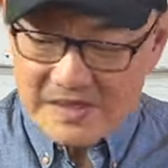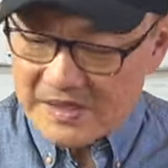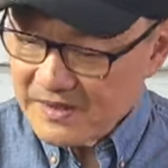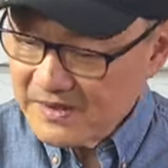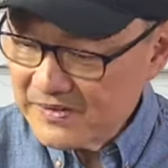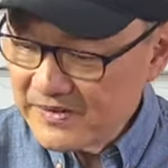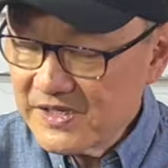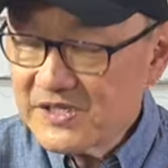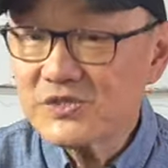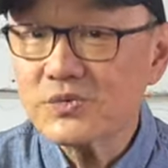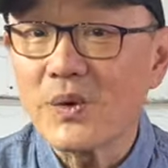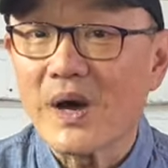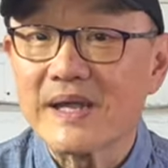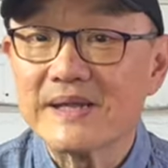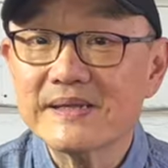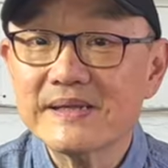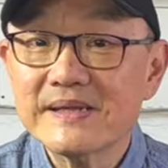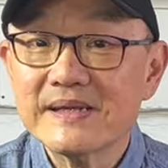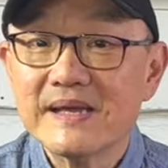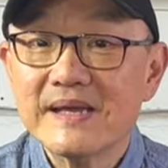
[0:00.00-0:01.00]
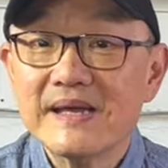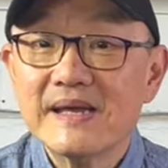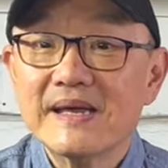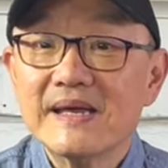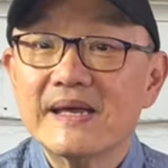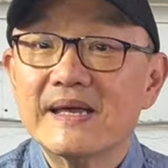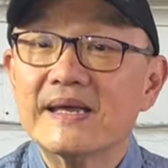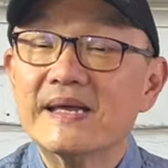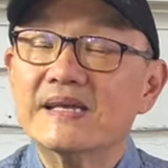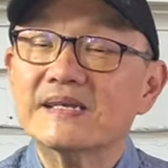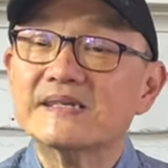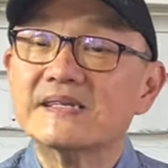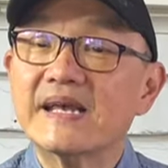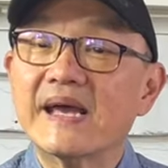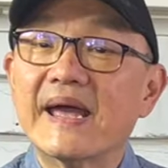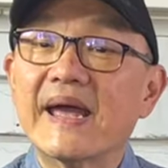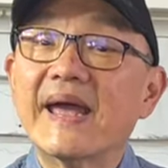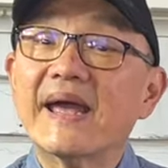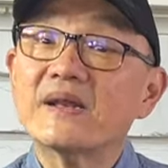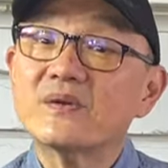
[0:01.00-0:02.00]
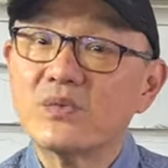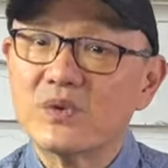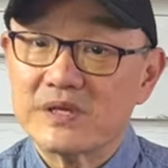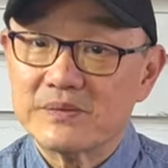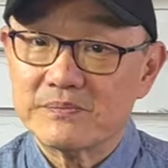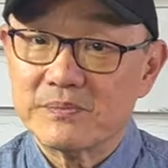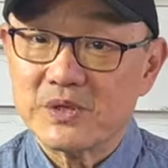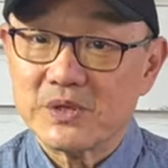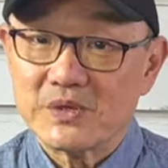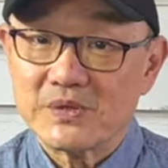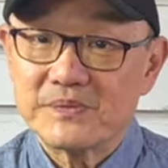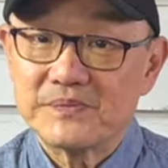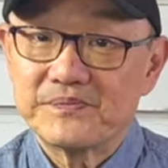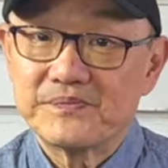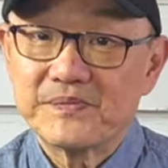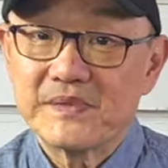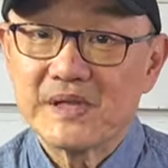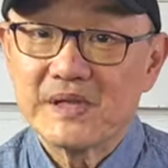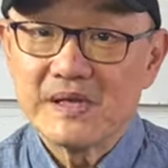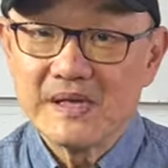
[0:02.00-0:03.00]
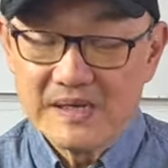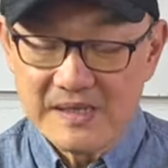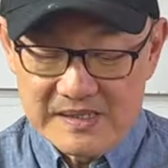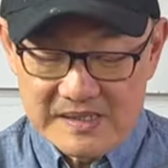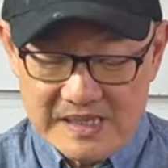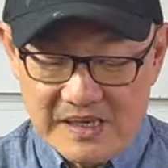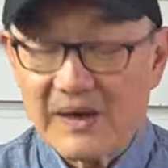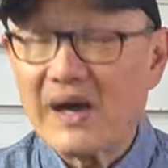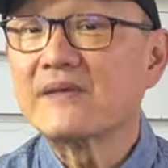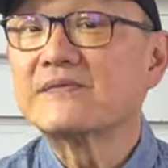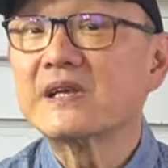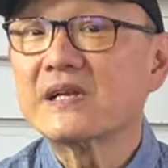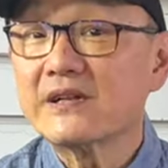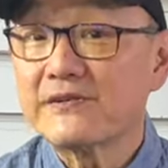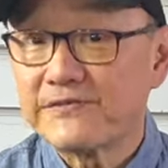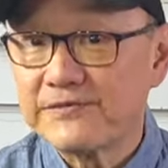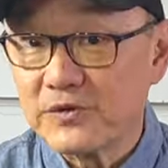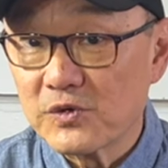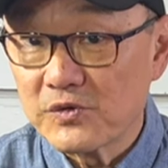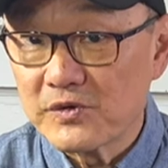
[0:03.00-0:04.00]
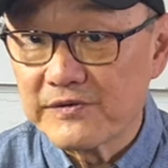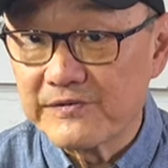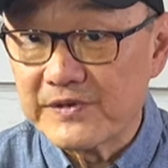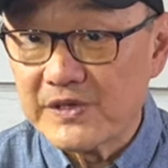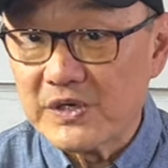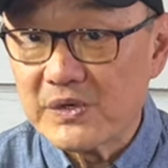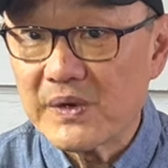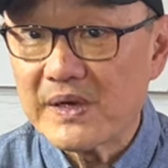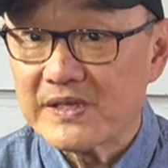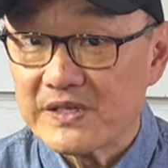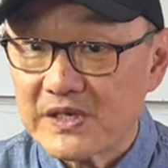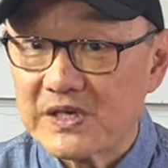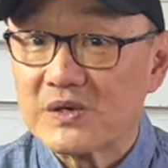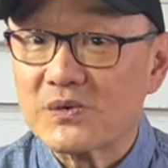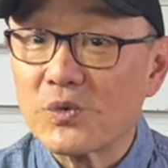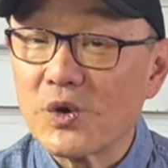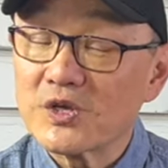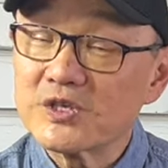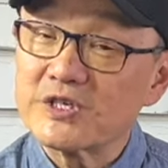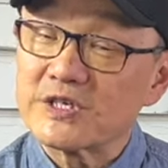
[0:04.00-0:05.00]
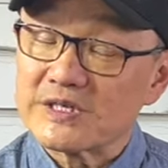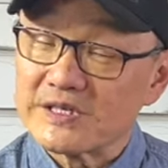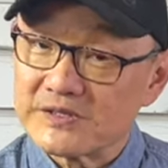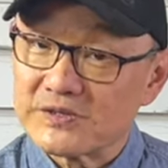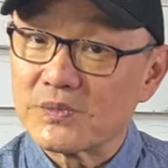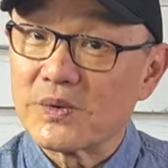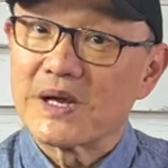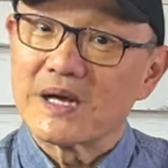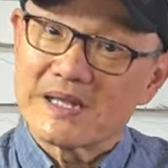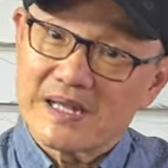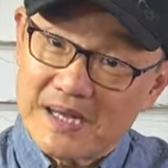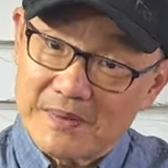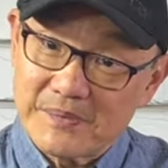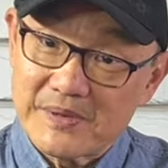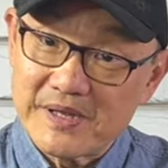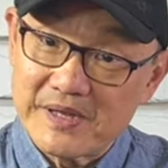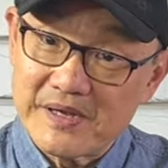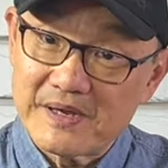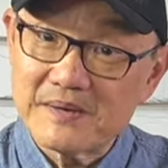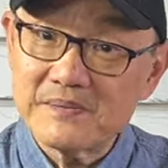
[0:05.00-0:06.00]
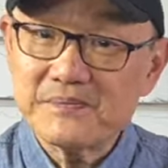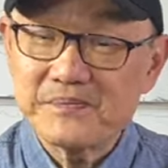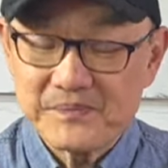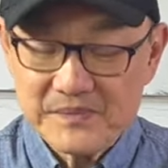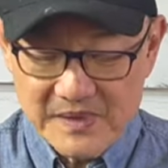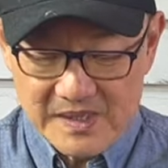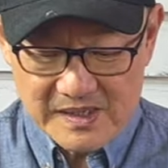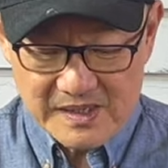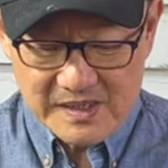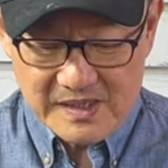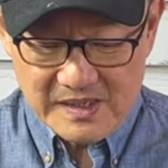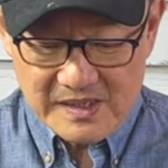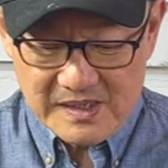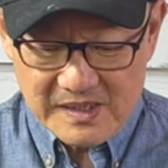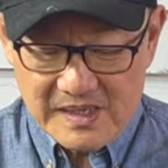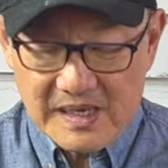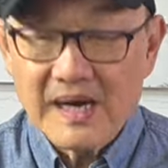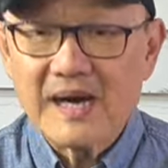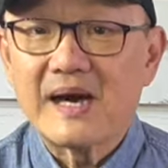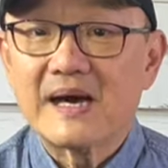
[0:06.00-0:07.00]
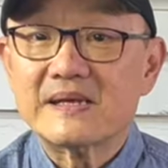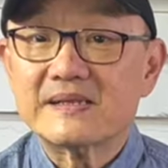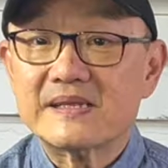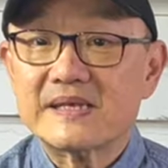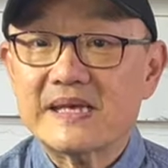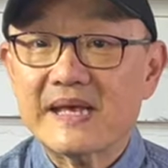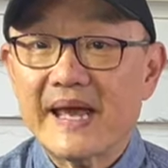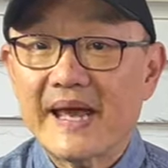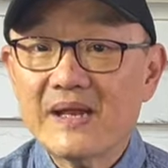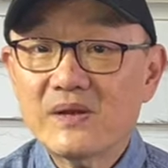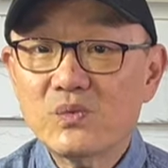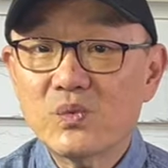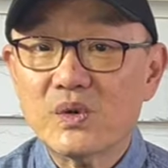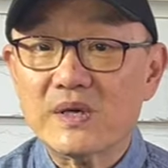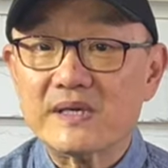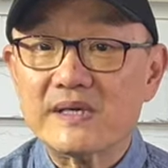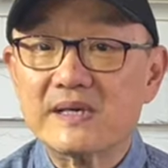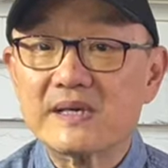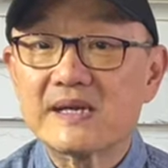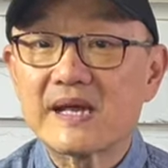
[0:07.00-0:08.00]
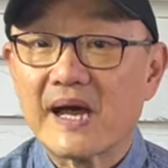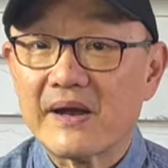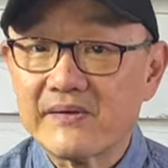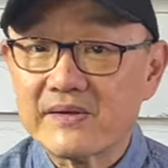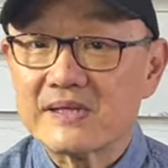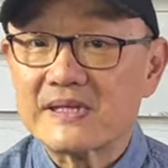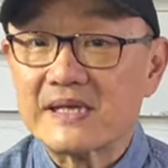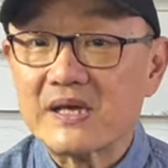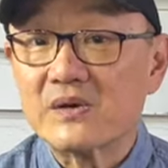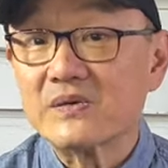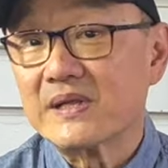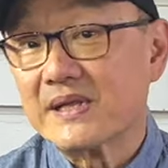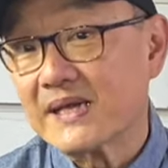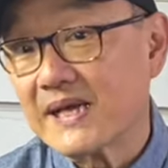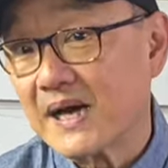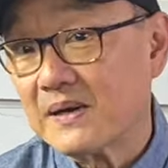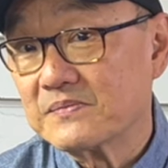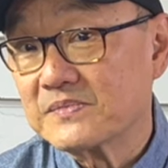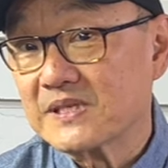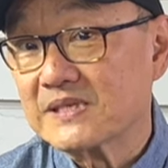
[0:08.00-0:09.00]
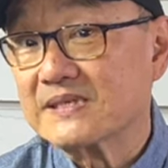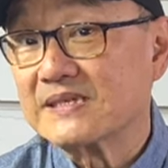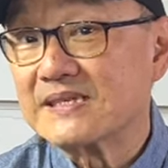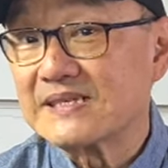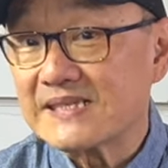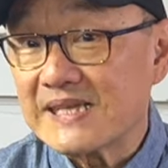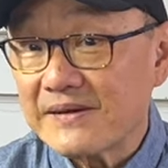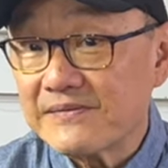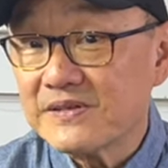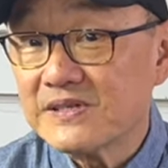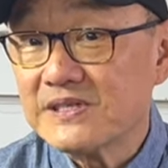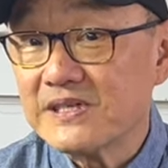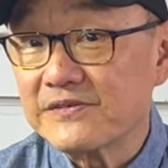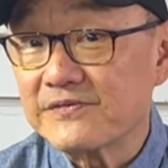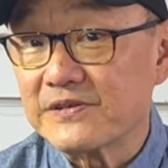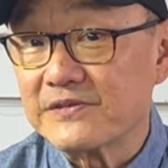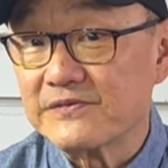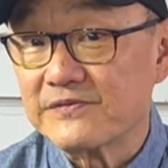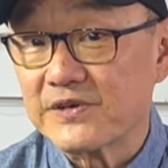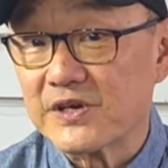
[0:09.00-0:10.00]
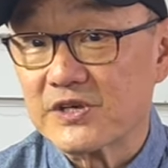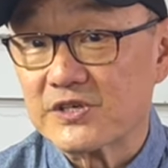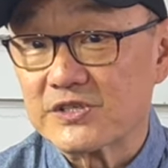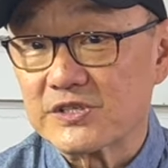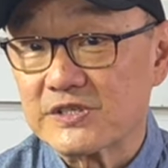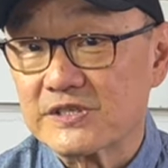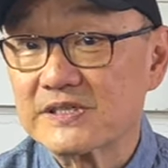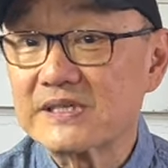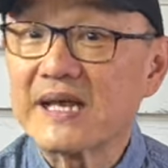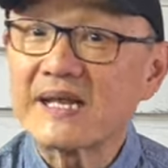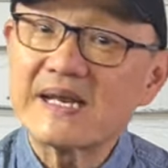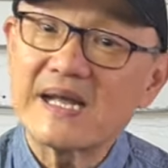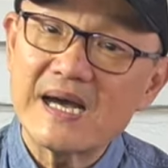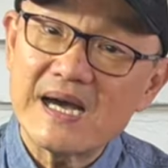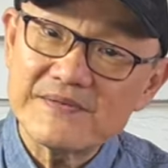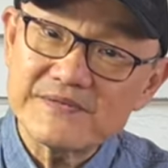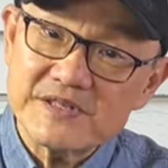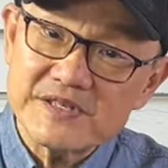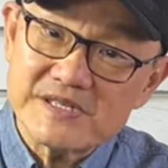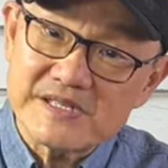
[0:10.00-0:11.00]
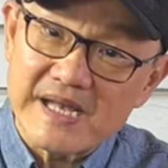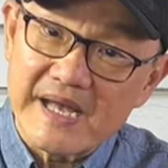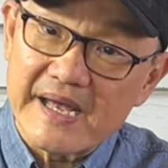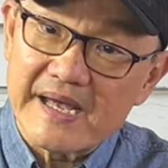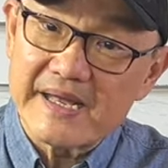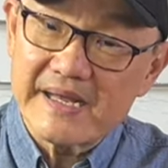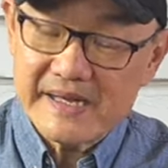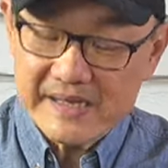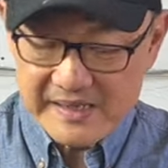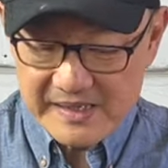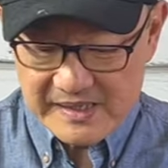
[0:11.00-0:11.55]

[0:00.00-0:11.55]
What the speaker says: This one is the Edward boot. Now, I've done a full review and you can watch it as well up here. The Edward currently only comes in 7 different versions, and I have to say,